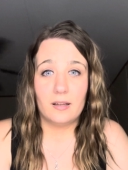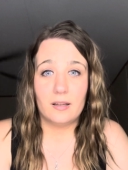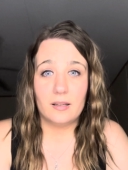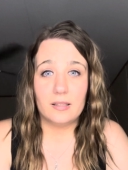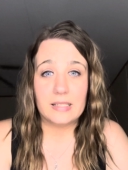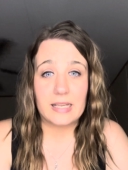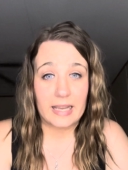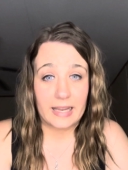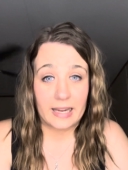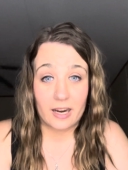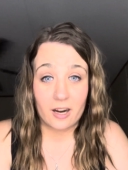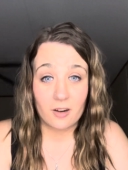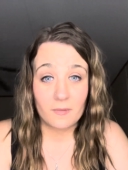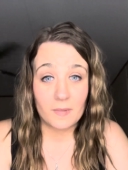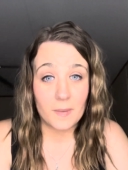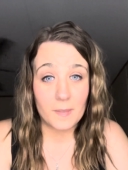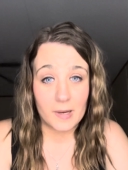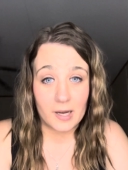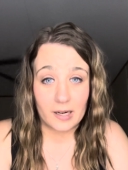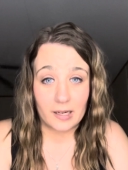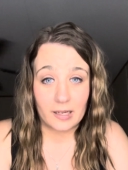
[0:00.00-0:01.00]
take care of my
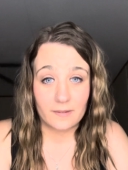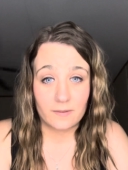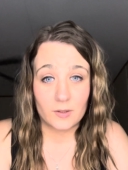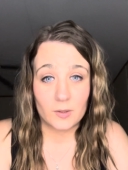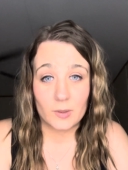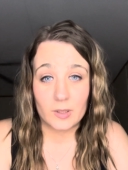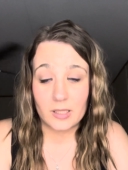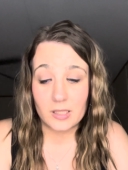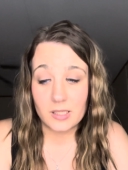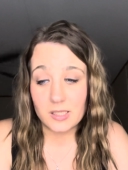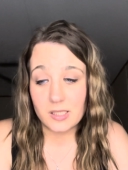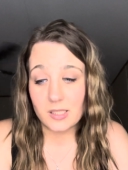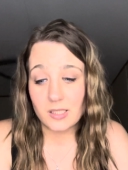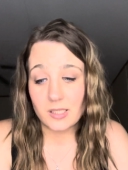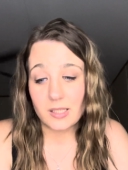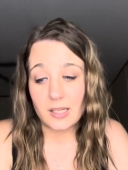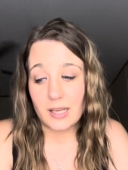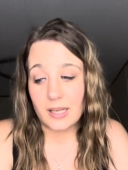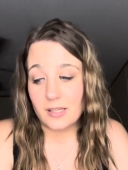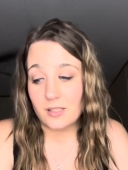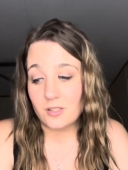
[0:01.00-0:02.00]
body, of course,
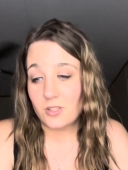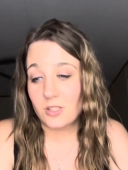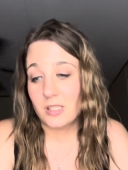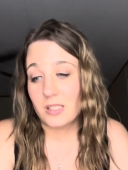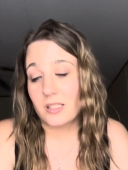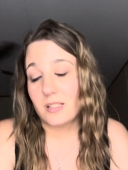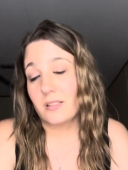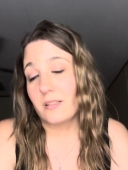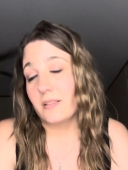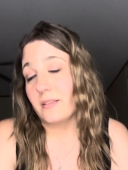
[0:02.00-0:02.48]
and just